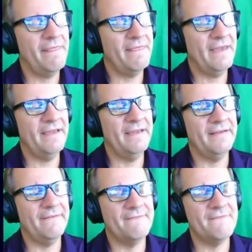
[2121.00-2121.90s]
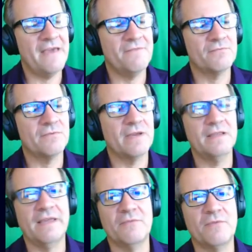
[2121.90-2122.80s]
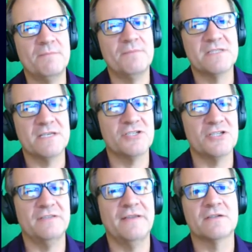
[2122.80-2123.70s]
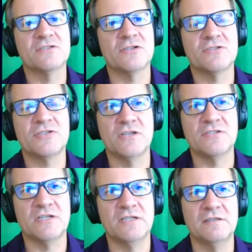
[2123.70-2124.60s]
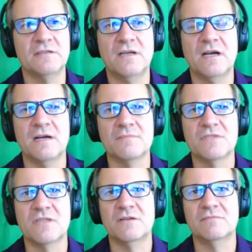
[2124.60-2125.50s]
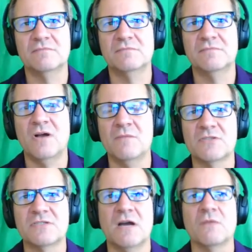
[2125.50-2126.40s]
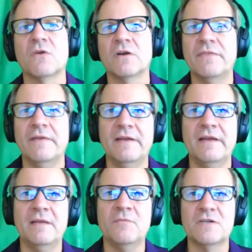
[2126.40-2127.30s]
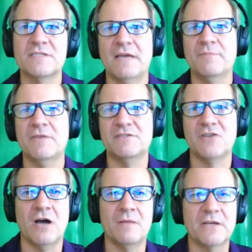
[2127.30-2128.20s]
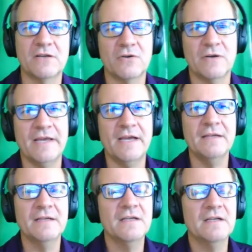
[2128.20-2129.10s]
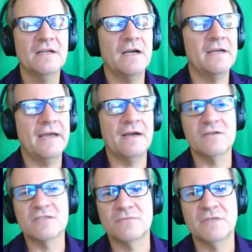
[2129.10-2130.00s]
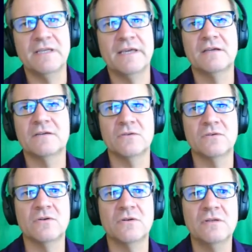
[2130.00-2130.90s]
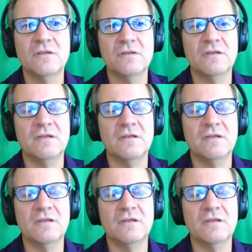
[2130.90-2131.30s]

they have really repositioned their search engine. So they're almost not worth it anymore. Same with Dom in Korea. Now it's really Google